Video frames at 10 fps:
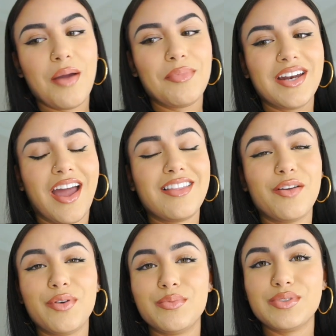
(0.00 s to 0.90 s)
I mean, I
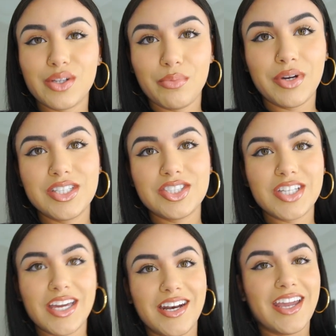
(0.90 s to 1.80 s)
love him so much
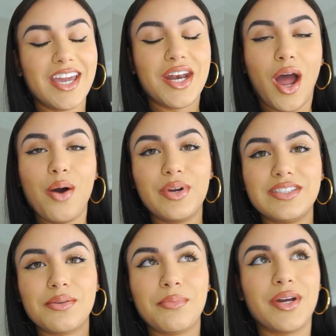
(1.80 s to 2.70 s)
and I cannot wait
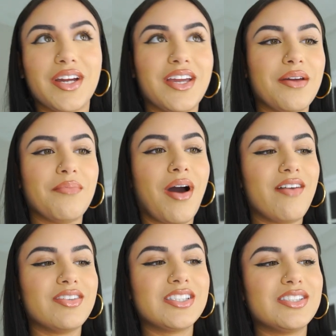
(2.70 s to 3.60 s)
to marry him,
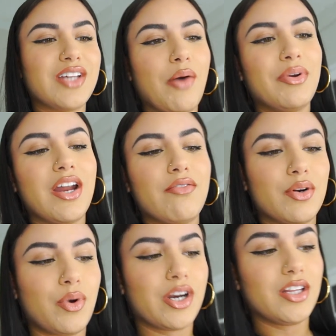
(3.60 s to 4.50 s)
obviously, so I would never
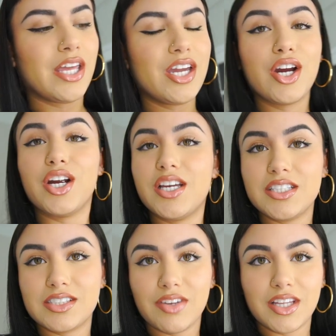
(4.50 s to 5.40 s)
want to like hurt
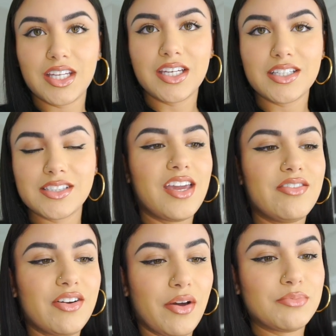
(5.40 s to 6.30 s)
his feelings,
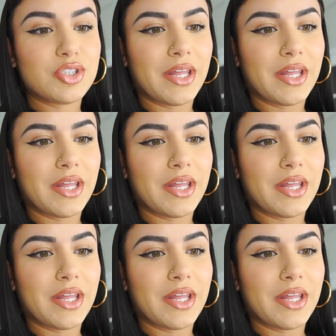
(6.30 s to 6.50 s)
even if I'm just